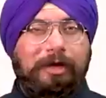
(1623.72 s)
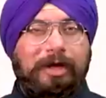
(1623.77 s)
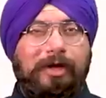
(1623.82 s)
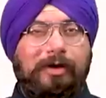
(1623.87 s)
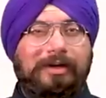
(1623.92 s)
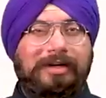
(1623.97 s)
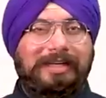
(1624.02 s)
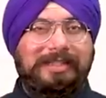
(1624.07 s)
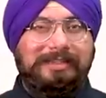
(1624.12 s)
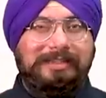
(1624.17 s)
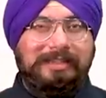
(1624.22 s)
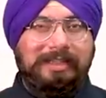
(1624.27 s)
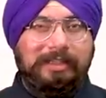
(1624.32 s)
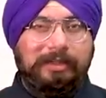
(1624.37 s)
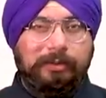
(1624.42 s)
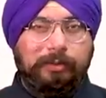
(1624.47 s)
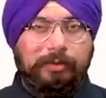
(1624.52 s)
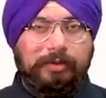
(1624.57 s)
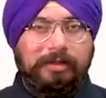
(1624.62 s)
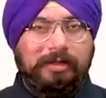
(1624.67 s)
you are a
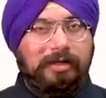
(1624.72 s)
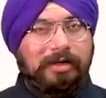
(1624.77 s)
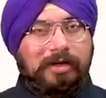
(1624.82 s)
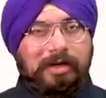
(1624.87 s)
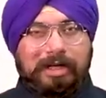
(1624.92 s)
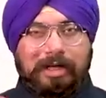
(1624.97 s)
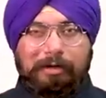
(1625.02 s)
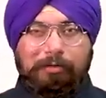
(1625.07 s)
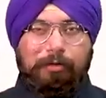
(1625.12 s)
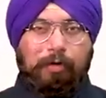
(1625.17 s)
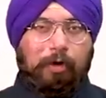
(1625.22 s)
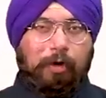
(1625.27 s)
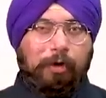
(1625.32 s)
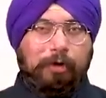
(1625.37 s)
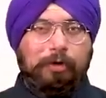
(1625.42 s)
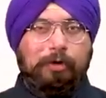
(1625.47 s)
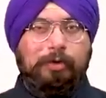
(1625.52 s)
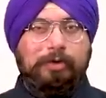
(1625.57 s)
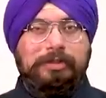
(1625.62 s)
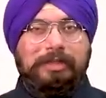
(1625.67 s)
destitute if
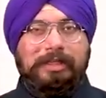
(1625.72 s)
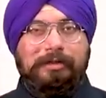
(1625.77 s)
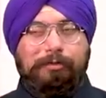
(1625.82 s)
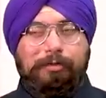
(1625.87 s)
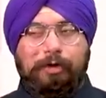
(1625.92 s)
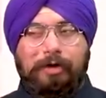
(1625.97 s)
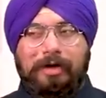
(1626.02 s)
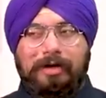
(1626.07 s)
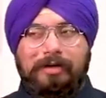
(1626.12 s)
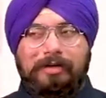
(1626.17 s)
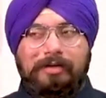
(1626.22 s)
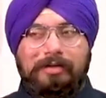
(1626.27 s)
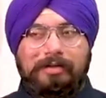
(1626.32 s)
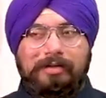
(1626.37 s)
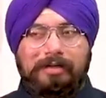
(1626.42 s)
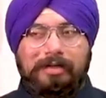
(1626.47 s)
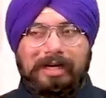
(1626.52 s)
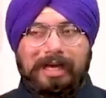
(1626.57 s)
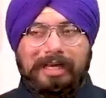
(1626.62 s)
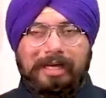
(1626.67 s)
all those if you are a,
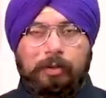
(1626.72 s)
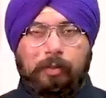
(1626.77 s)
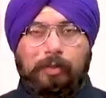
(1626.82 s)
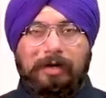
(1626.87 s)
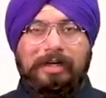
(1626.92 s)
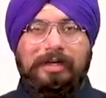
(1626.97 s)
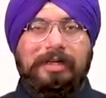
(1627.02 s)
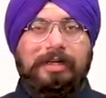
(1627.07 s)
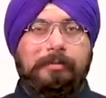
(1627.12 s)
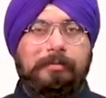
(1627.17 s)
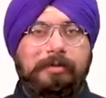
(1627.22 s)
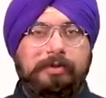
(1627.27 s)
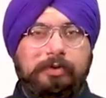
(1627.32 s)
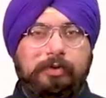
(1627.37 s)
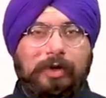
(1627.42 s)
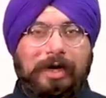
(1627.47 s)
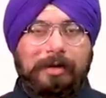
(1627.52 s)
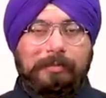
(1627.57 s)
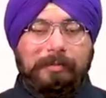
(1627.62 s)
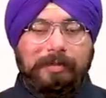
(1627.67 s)
a like vulnerable
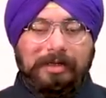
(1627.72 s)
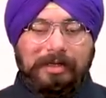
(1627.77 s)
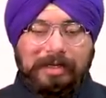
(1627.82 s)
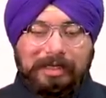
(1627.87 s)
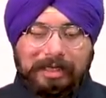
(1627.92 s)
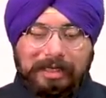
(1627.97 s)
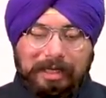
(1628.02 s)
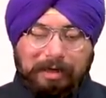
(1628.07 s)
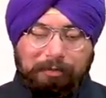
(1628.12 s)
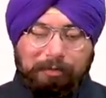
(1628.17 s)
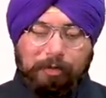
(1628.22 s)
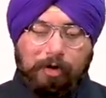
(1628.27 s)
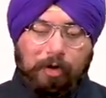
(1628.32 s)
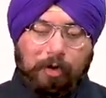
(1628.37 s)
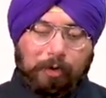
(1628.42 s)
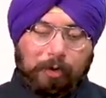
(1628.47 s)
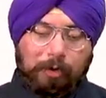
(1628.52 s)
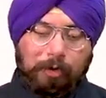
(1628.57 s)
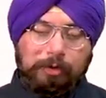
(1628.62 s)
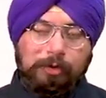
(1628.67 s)
tribal if
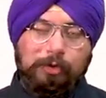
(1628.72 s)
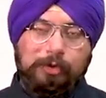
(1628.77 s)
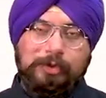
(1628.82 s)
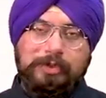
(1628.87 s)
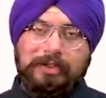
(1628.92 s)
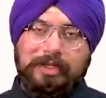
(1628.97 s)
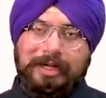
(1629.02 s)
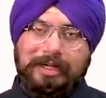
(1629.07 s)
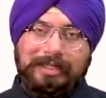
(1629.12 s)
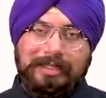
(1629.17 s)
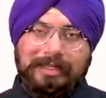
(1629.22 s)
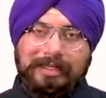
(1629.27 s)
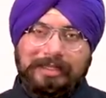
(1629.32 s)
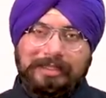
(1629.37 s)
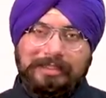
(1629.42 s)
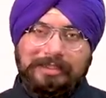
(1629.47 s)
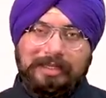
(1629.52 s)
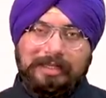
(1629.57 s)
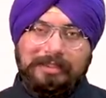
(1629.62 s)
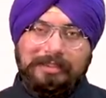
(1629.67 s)
all those
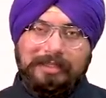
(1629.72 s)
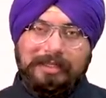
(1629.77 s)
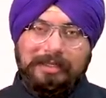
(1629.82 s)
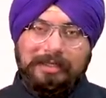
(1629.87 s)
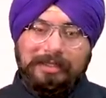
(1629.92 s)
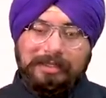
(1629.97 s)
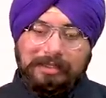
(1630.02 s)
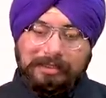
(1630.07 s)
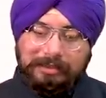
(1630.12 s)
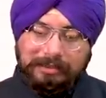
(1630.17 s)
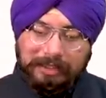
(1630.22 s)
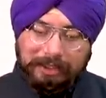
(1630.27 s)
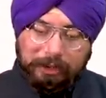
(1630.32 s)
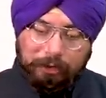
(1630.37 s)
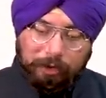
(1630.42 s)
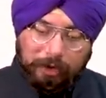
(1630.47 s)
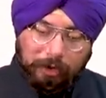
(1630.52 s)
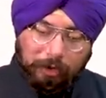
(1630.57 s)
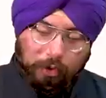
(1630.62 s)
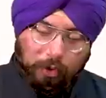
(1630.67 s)
criterias are there then
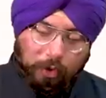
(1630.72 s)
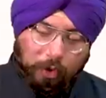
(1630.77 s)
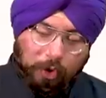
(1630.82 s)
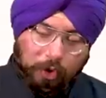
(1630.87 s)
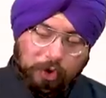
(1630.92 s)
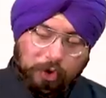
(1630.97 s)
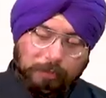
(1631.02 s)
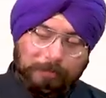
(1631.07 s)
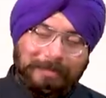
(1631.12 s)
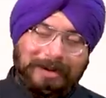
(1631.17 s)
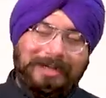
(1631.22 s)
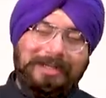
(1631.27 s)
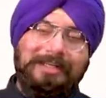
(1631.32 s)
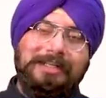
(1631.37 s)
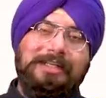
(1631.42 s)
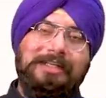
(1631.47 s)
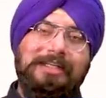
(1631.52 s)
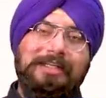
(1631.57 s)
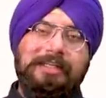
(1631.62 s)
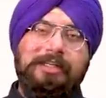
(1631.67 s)
you are
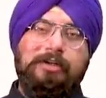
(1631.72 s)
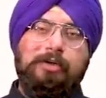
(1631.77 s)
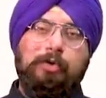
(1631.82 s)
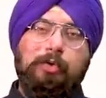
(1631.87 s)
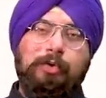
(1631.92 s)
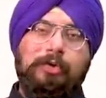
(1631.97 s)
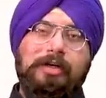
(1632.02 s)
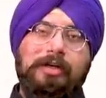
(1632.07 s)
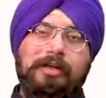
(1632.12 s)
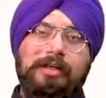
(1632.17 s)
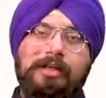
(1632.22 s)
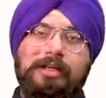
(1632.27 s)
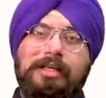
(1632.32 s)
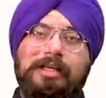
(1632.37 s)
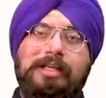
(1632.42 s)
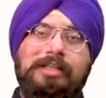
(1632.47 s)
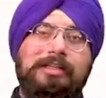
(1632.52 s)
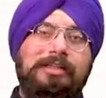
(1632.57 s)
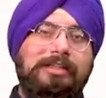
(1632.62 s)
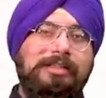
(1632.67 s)
automatically included
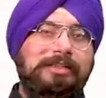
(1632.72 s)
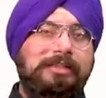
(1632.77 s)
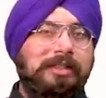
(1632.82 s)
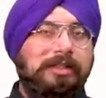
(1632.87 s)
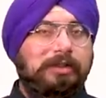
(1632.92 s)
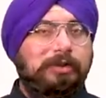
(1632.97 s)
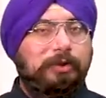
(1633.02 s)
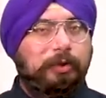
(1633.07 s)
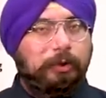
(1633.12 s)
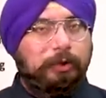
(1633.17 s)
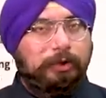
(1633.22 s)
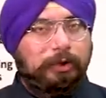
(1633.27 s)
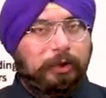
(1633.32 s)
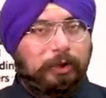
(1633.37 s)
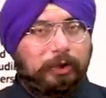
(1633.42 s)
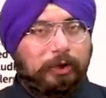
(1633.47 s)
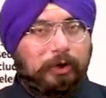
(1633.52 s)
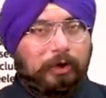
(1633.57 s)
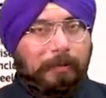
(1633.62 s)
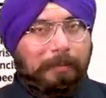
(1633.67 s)
in this
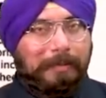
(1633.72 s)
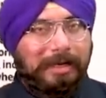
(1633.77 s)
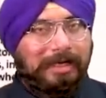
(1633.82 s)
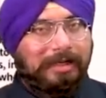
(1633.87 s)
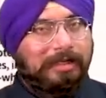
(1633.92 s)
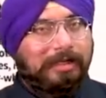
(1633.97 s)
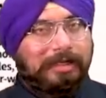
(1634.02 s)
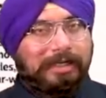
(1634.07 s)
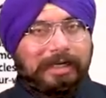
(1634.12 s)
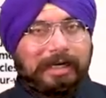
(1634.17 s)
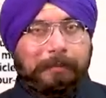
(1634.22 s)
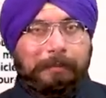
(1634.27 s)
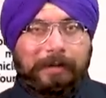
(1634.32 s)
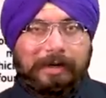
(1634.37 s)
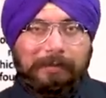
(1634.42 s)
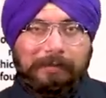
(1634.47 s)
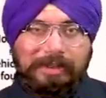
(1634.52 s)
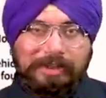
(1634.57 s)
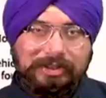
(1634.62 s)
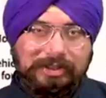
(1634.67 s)
socioeconomic
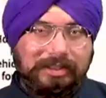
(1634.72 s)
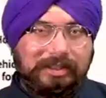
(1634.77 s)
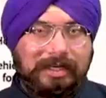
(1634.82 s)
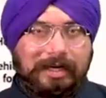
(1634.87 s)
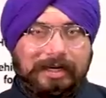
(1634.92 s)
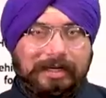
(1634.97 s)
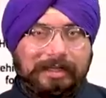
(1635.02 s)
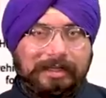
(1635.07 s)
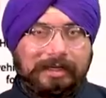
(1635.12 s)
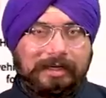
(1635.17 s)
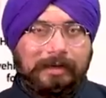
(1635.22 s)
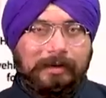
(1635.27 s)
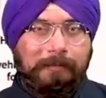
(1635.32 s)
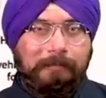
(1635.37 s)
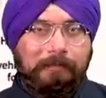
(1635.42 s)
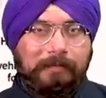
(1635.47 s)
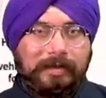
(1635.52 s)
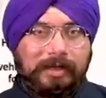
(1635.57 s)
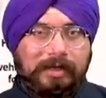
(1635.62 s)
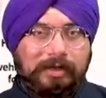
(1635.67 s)
deprivation criteria
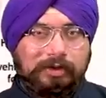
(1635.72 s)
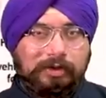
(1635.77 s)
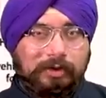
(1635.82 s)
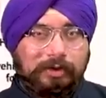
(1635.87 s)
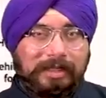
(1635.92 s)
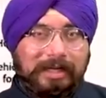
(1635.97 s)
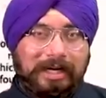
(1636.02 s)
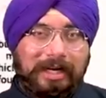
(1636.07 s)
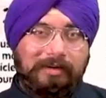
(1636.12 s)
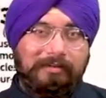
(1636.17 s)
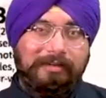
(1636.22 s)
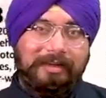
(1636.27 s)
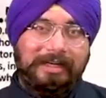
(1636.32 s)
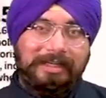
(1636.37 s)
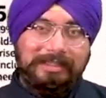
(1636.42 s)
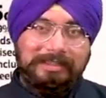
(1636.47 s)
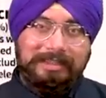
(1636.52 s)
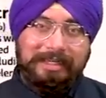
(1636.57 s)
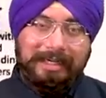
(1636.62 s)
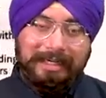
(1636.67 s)
so there are
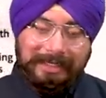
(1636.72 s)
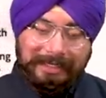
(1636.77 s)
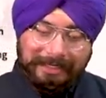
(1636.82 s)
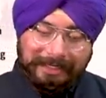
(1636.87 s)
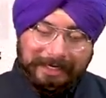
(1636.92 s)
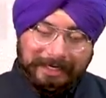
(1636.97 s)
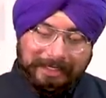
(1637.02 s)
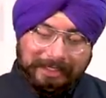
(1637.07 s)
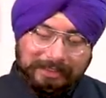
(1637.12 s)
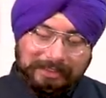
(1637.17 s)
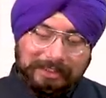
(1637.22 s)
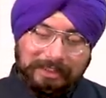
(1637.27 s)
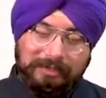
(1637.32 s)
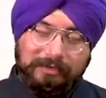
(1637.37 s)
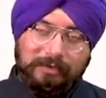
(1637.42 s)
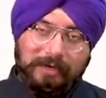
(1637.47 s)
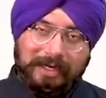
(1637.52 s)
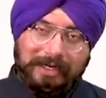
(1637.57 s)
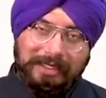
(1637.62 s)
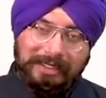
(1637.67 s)
various indicators and
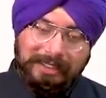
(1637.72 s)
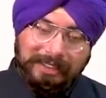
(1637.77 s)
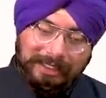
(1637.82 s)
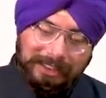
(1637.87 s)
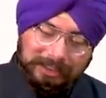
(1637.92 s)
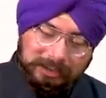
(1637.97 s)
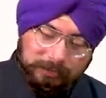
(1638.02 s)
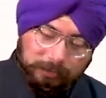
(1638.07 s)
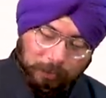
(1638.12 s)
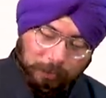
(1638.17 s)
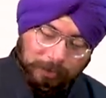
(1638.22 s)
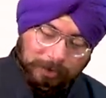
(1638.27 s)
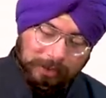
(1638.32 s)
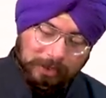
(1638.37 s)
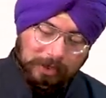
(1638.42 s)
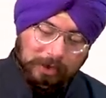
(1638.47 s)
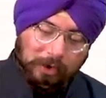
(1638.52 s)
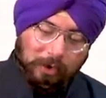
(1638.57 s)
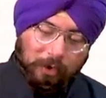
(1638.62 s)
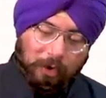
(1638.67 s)
criteria for
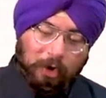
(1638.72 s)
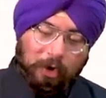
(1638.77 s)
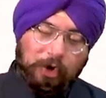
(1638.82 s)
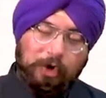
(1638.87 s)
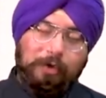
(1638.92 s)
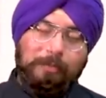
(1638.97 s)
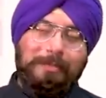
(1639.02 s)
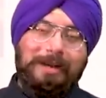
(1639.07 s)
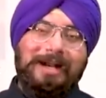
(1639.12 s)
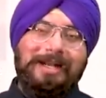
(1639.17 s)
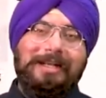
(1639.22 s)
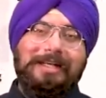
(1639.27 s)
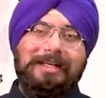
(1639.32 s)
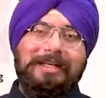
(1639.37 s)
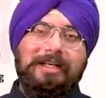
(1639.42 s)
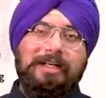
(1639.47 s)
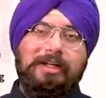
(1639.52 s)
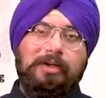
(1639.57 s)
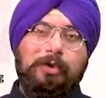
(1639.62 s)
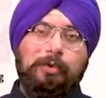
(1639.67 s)
automatic
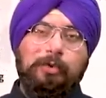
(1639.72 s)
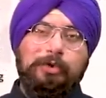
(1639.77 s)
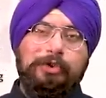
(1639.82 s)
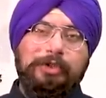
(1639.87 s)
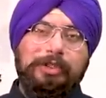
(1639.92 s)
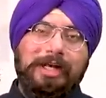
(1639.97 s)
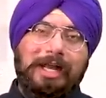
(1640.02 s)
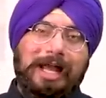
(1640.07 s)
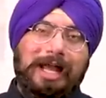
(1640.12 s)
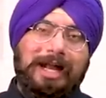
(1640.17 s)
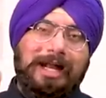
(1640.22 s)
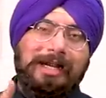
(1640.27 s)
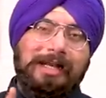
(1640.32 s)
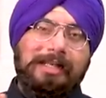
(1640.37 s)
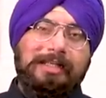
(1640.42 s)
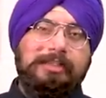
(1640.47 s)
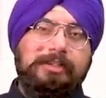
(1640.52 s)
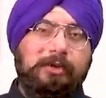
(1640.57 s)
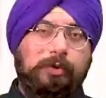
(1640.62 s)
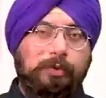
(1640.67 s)
inclusion and
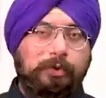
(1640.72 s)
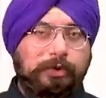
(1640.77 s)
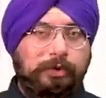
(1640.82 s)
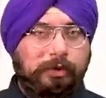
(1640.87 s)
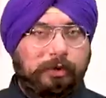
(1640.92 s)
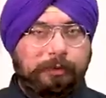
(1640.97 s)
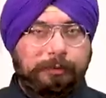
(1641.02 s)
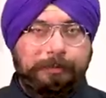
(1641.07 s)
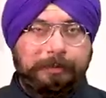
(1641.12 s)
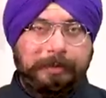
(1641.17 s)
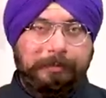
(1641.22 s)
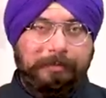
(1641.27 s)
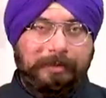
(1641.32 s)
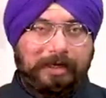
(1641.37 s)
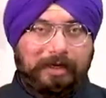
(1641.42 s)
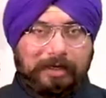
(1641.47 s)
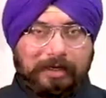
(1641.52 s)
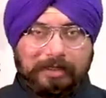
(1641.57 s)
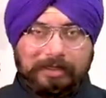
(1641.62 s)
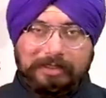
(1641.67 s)
exclusion of
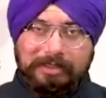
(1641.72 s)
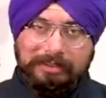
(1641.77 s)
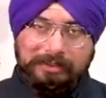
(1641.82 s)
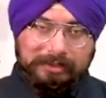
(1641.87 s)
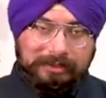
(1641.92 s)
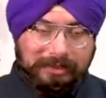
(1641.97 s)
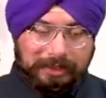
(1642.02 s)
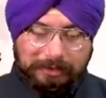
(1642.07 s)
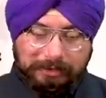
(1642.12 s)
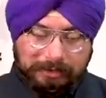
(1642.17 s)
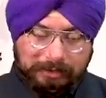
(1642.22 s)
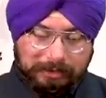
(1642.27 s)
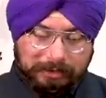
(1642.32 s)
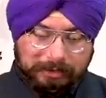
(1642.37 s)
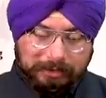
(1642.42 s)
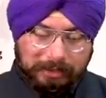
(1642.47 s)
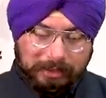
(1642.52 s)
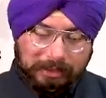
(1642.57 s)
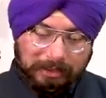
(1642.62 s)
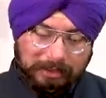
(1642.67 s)
people under this
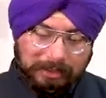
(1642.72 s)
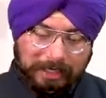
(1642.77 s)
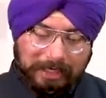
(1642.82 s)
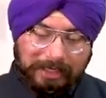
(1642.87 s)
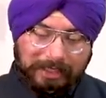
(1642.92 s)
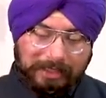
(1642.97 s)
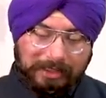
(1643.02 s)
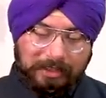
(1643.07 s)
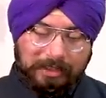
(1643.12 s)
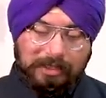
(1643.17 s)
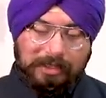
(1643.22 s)
census, right?